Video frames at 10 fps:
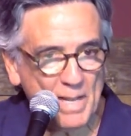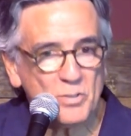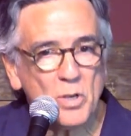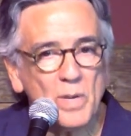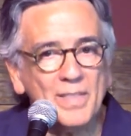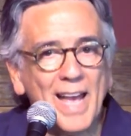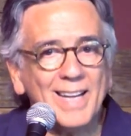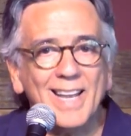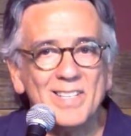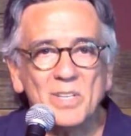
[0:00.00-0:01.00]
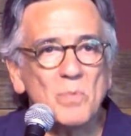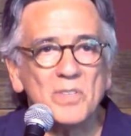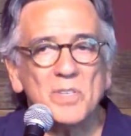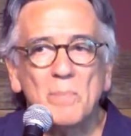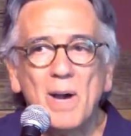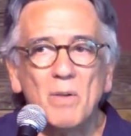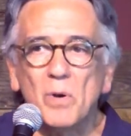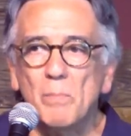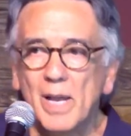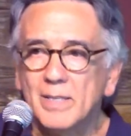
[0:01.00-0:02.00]
And so in that case, it wasn't about
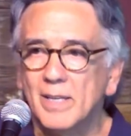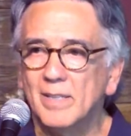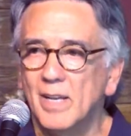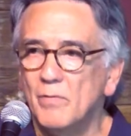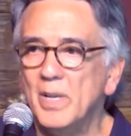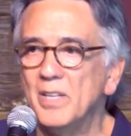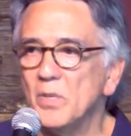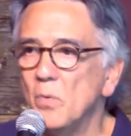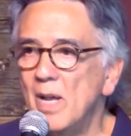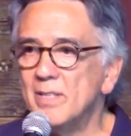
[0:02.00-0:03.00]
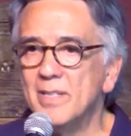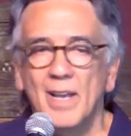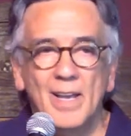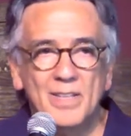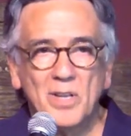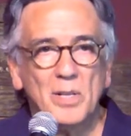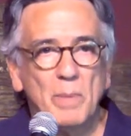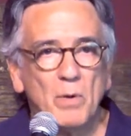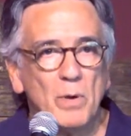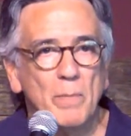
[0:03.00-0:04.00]
romantic love. We in the West, it's all
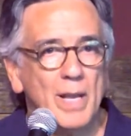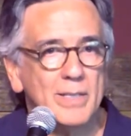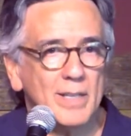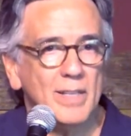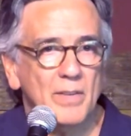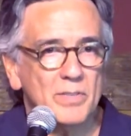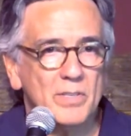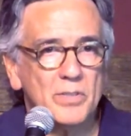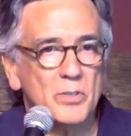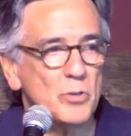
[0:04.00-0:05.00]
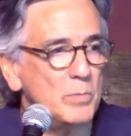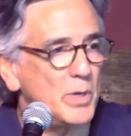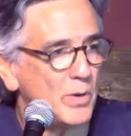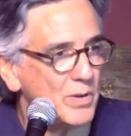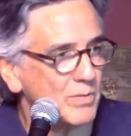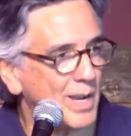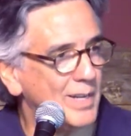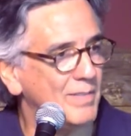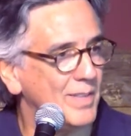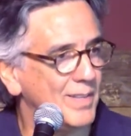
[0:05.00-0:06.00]
about romantic love since the troubadours,
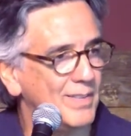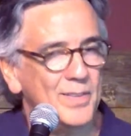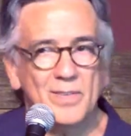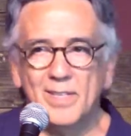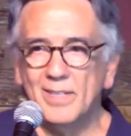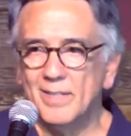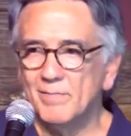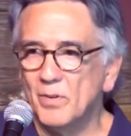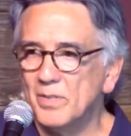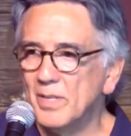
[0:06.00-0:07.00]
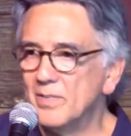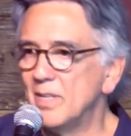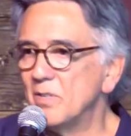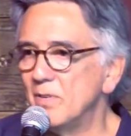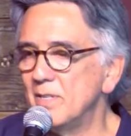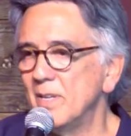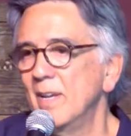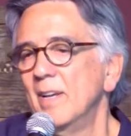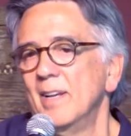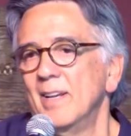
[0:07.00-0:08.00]
right, of the 13th and 14th centuries.
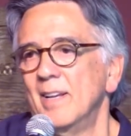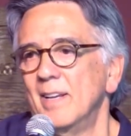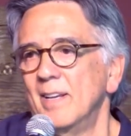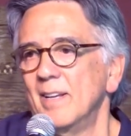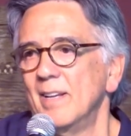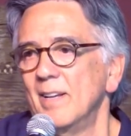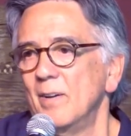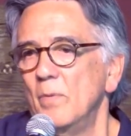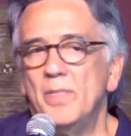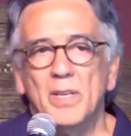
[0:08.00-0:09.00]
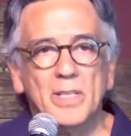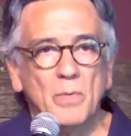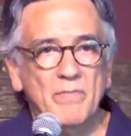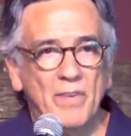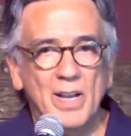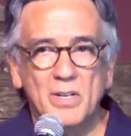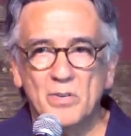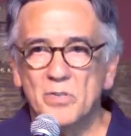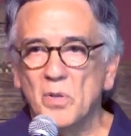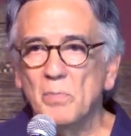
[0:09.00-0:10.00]
We think that we find our
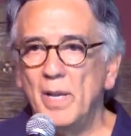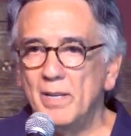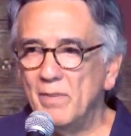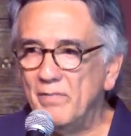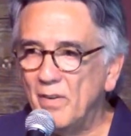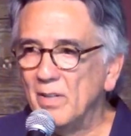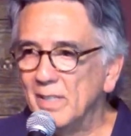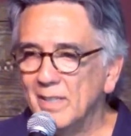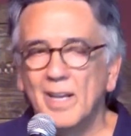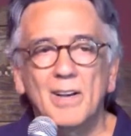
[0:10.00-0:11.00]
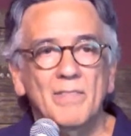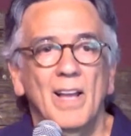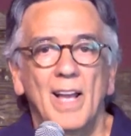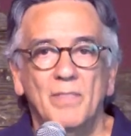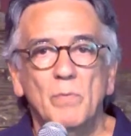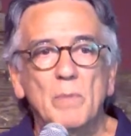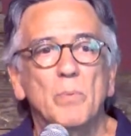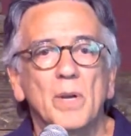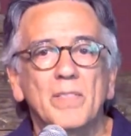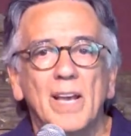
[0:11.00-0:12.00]
soulmate and we fall in love, and then we
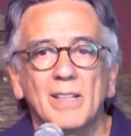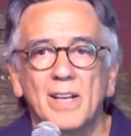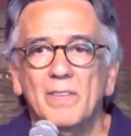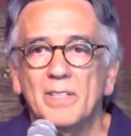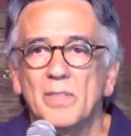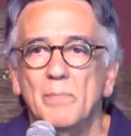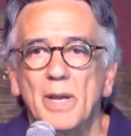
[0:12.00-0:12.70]
bring that love into the